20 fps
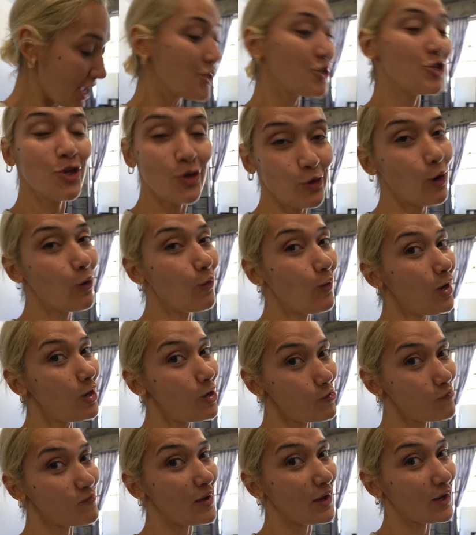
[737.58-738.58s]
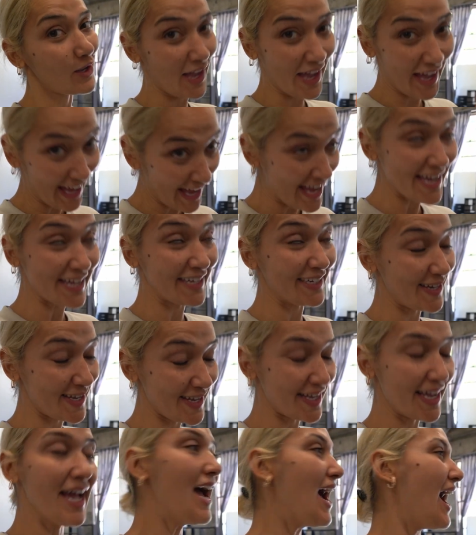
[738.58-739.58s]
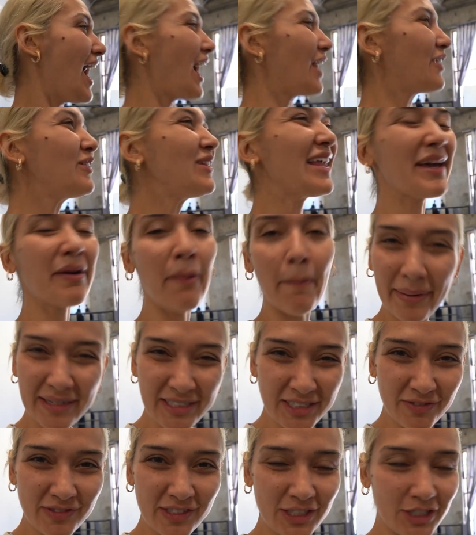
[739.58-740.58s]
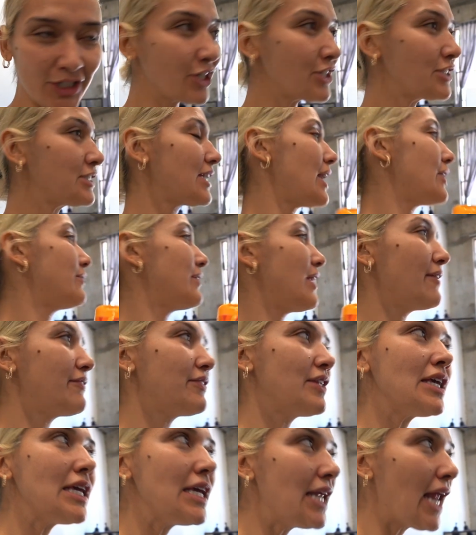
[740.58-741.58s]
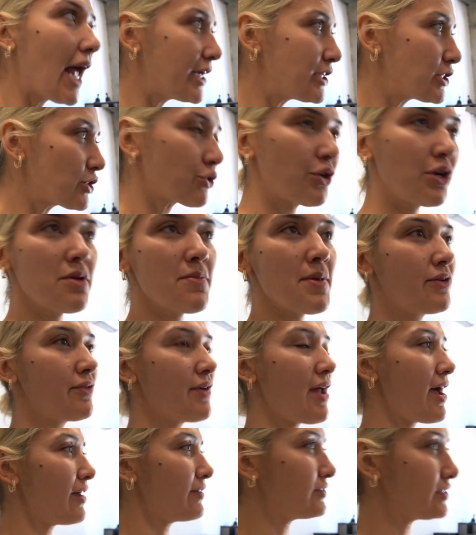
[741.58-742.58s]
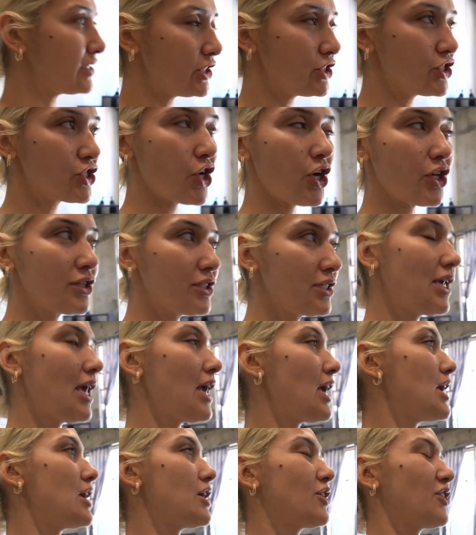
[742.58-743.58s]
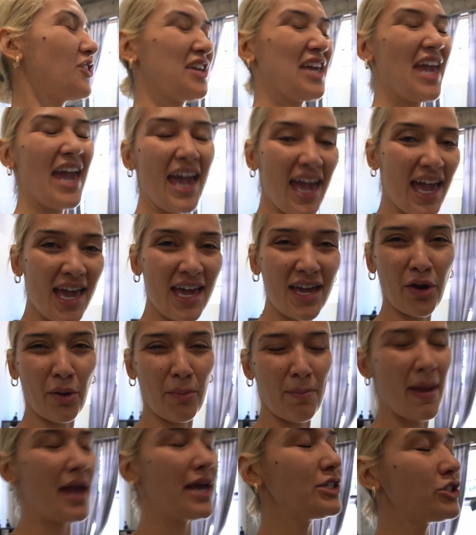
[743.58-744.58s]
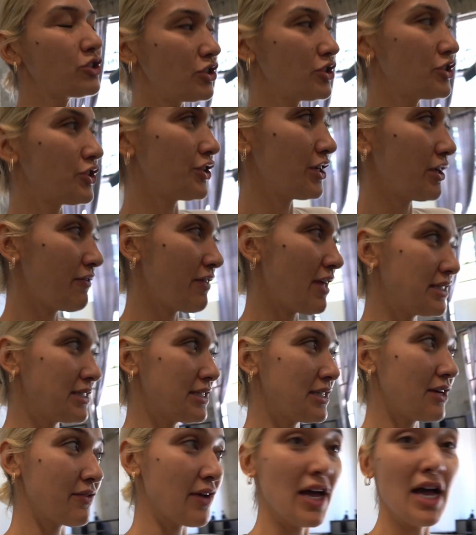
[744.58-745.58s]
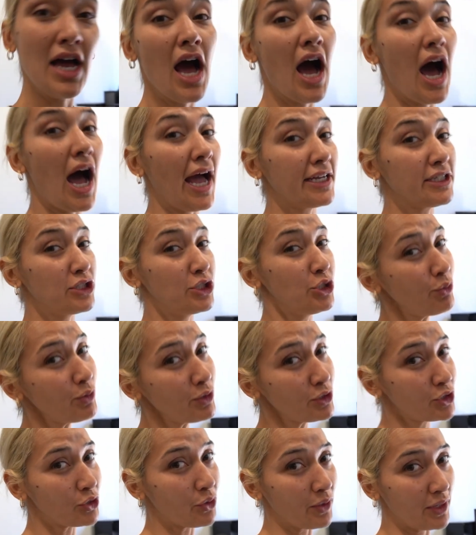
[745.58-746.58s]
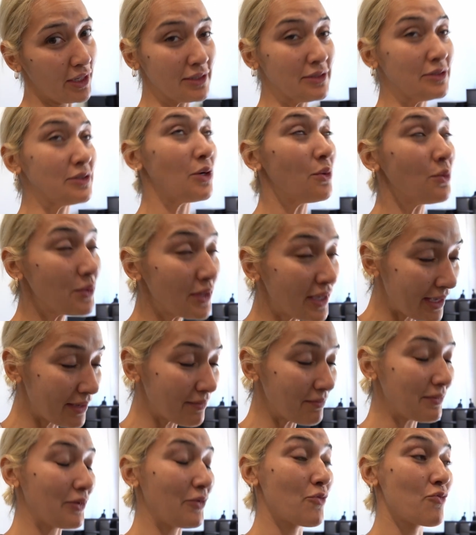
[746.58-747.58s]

you know I love my candy. I don't like a bunch of desserts. I don't have to eat ice cream. I don't have to eat chocolate cake or cake or pastries or any of that stuff. I do enjoy it. Don't get me